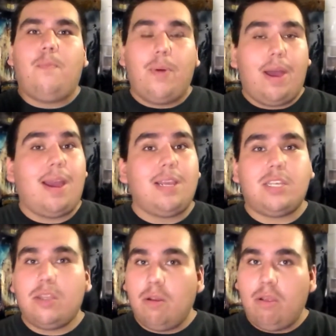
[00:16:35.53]
But I
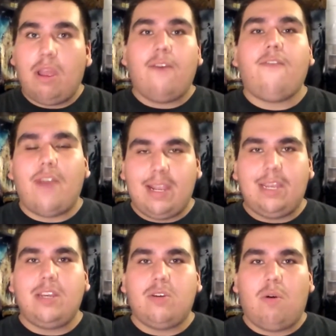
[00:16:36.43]
still love
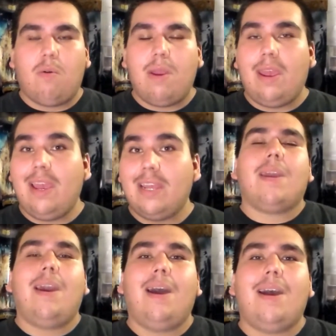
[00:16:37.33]
Finding Dory
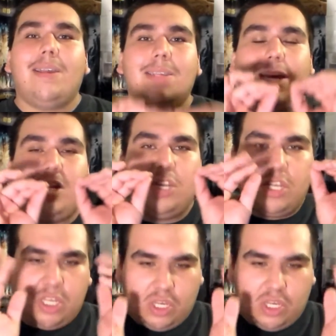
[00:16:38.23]
because it just